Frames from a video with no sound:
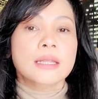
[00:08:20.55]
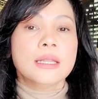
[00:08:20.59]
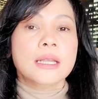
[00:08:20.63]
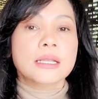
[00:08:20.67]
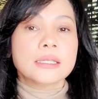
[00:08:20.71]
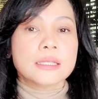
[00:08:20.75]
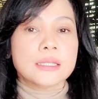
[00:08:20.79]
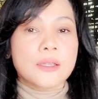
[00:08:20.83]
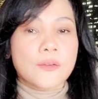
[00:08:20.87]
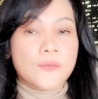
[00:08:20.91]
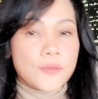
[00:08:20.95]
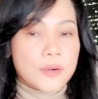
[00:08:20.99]

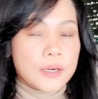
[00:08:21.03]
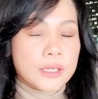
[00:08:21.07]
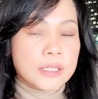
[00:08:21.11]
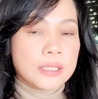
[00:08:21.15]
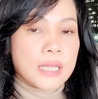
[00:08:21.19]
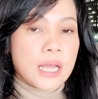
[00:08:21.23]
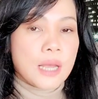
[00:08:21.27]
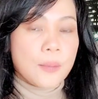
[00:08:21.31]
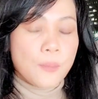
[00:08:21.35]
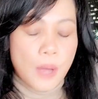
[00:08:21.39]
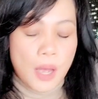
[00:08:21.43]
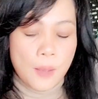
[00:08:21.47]
That's the
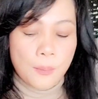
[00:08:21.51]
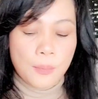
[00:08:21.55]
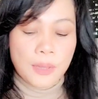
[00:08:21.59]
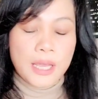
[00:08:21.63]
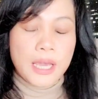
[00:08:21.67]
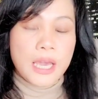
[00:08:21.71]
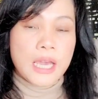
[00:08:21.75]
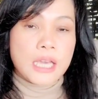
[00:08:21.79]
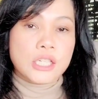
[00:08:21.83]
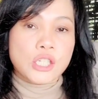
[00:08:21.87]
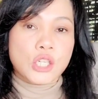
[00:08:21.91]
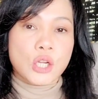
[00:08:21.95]
first time
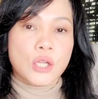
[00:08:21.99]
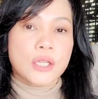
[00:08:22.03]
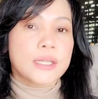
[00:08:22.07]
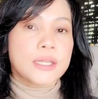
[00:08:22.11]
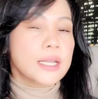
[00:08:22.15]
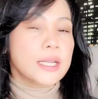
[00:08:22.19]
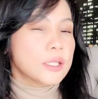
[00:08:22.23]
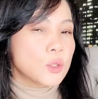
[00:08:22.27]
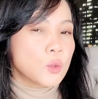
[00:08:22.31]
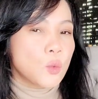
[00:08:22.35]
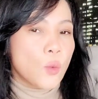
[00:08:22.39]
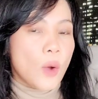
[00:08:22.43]
application.
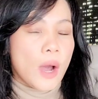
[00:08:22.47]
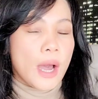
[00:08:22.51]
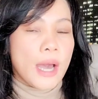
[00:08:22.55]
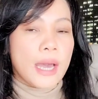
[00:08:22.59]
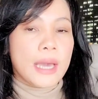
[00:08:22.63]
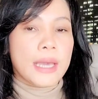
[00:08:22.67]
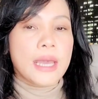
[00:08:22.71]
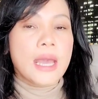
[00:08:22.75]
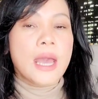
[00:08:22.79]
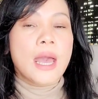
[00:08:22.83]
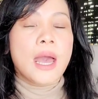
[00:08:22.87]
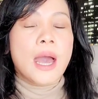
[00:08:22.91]
That's
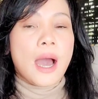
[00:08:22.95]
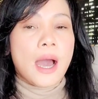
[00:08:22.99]
why